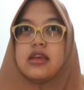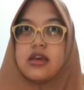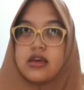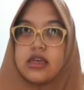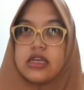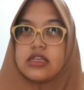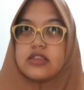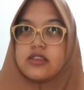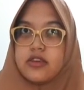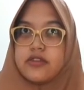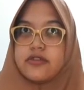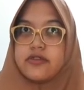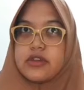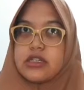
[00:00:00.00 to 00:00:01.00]
Okay,
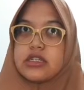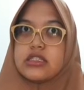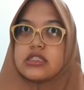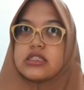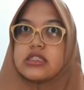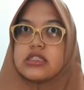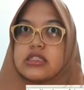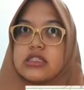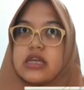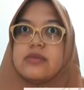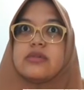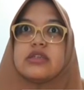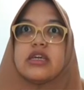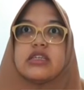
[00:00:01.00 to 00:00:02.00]
so first, the
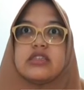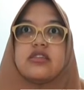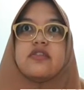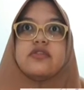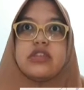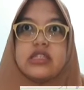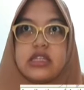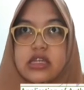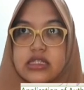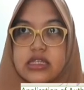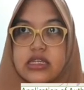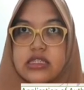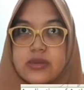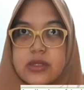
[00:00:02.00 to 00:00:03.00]
application of authentic
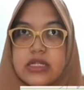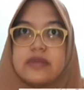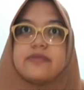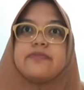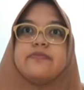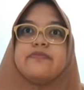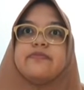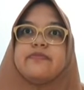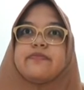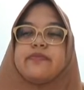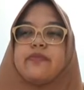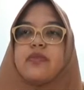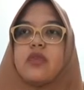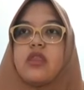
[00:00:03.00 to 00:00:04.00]
assessment.
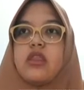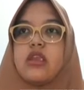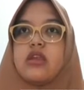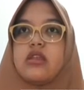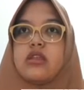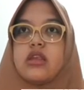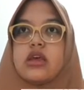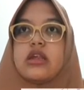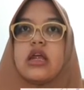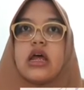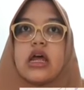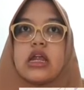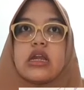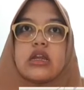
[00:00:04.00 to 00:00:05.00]
There
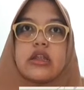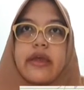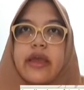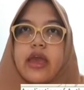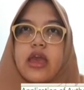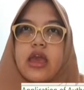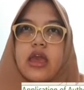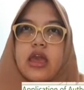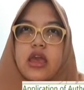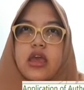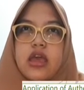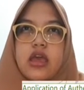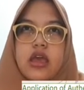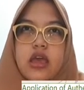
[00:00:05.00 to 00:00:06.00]
are
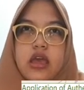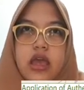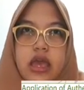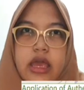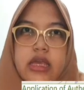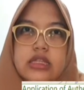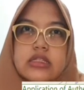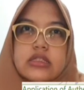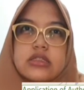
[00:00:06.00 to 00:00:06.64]
eight